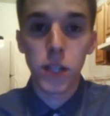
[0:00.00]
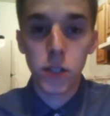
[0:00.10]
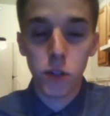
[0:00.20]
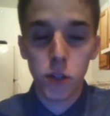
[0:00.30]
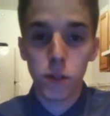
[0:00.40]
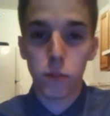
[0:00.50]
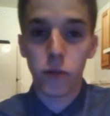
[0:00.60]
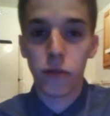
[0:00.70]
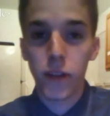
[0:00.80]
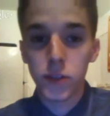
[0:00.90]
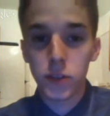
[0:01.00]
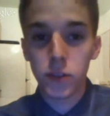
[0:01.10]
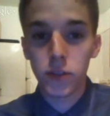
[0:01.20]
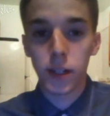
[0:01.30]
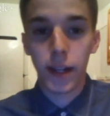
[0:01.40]
teachers and
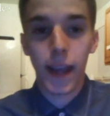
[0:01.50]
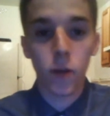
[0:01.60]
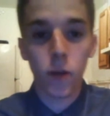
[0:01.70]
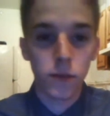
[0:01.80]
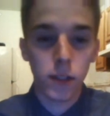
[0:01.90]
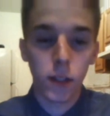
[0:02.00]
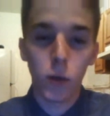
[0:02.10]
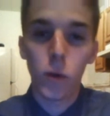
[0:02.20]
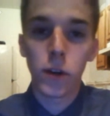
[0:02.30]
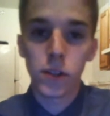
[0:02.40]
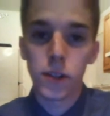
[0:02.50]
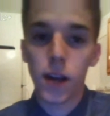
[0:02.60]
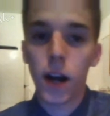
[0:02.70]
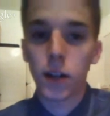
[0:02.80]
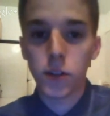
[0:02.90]
professors and accountants and lawyers and
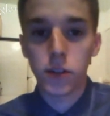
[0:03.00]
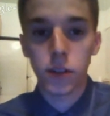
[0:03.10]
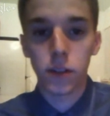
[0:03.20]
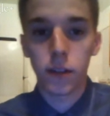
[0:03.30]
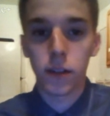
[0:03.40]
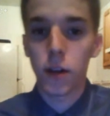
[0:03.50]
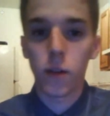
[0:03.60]
doctors and,